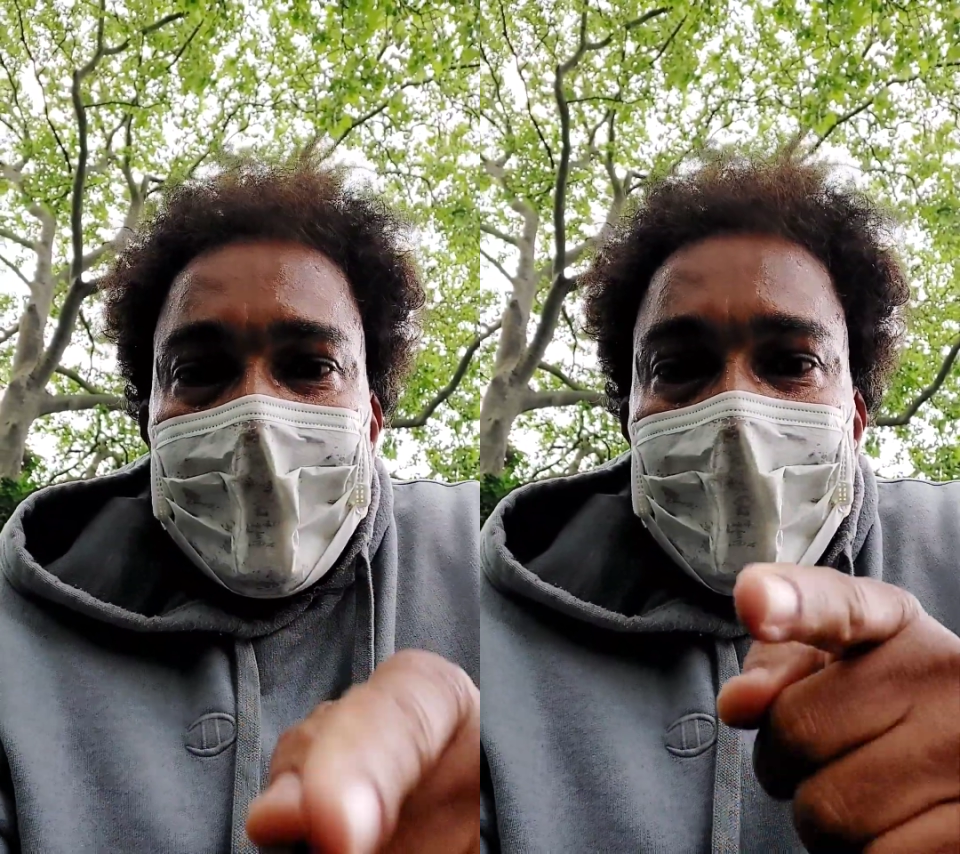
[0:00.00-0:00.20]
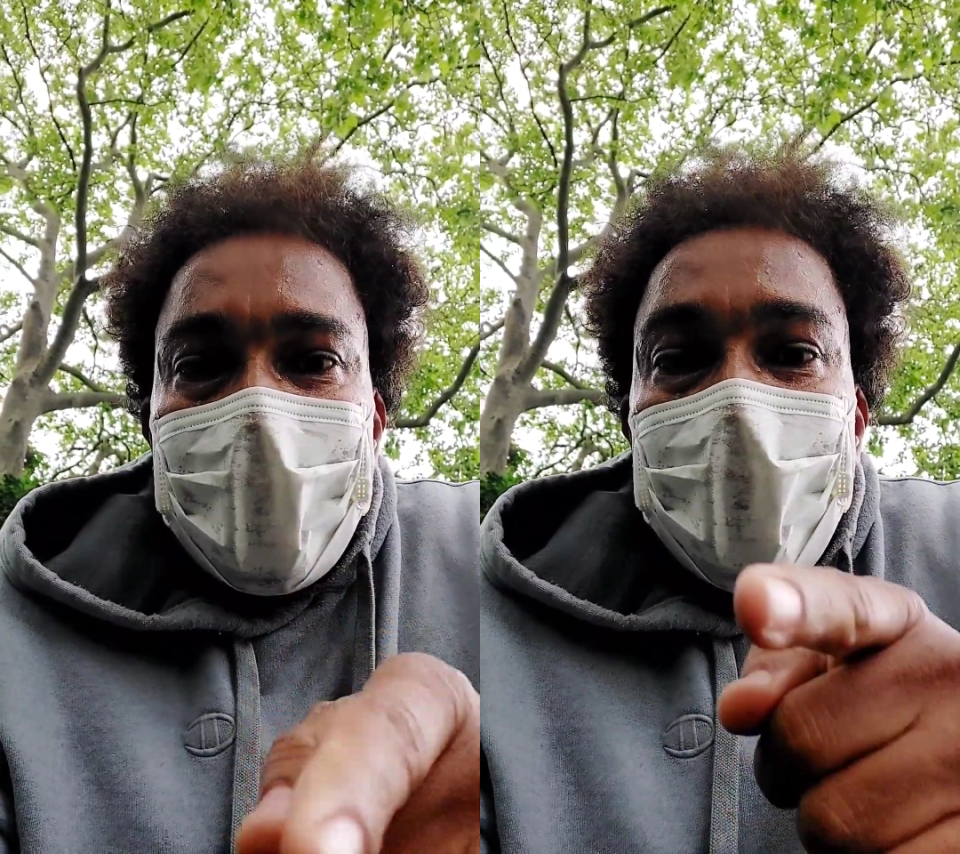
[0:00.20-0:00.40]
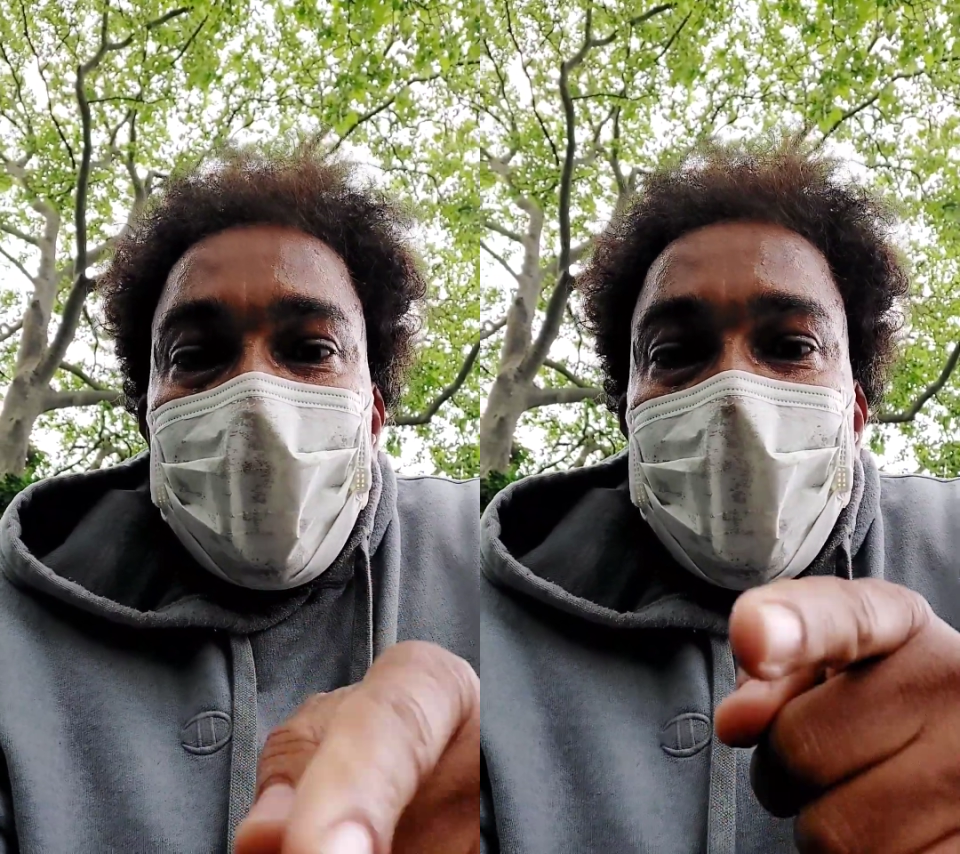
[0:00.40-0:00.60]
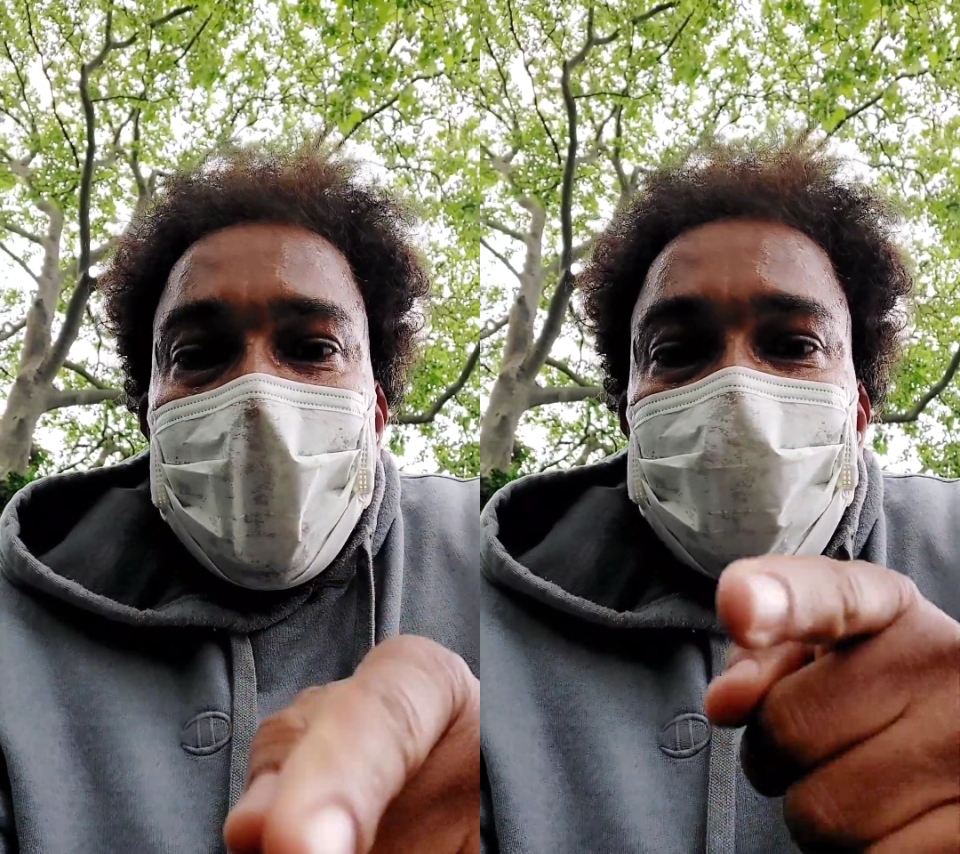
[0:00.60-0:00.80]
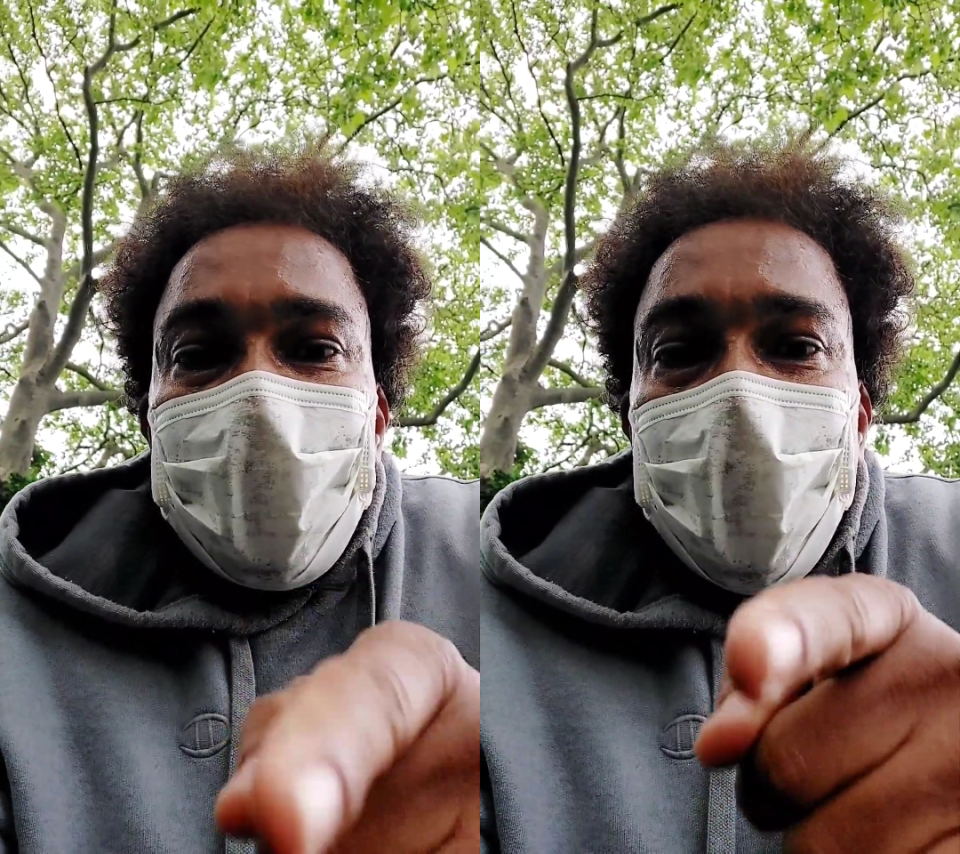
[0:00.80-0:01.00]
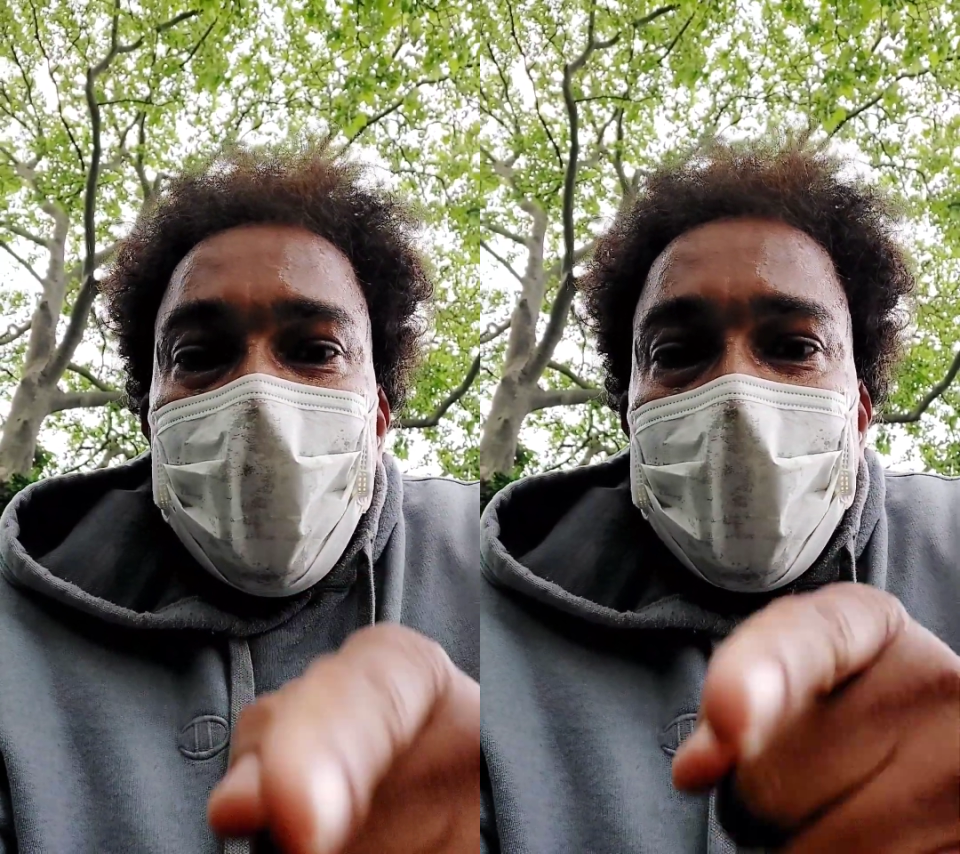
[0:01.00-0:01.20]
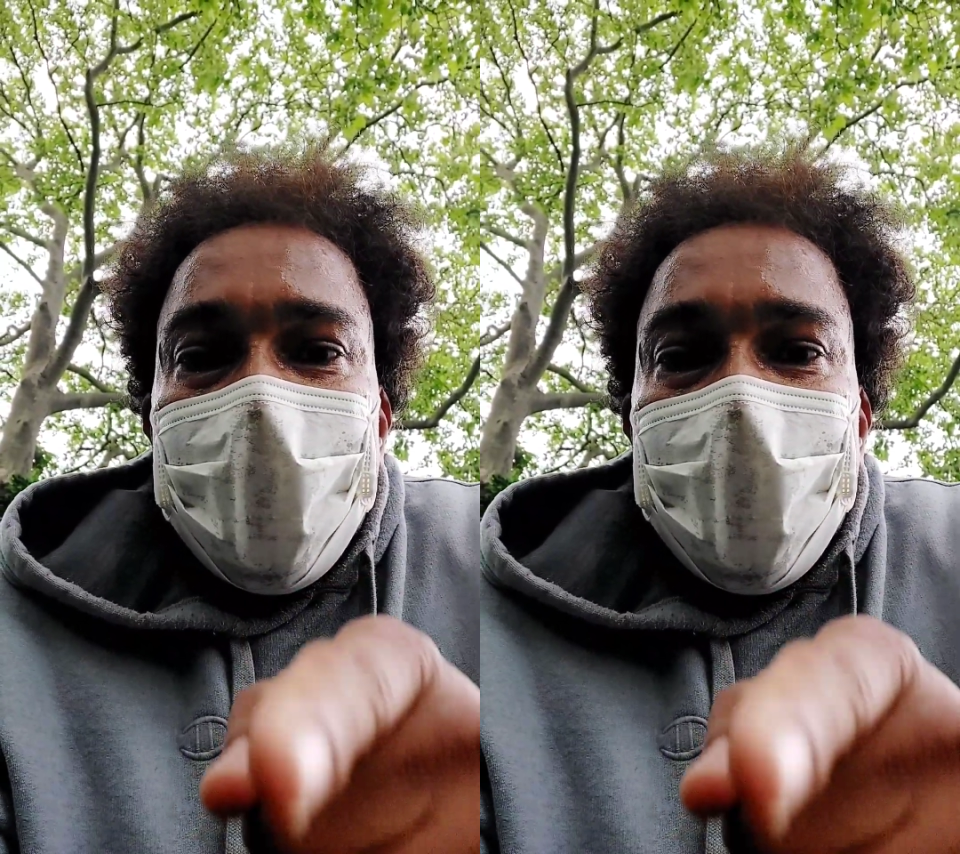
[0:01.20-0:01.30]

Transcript: I want you guys to know who they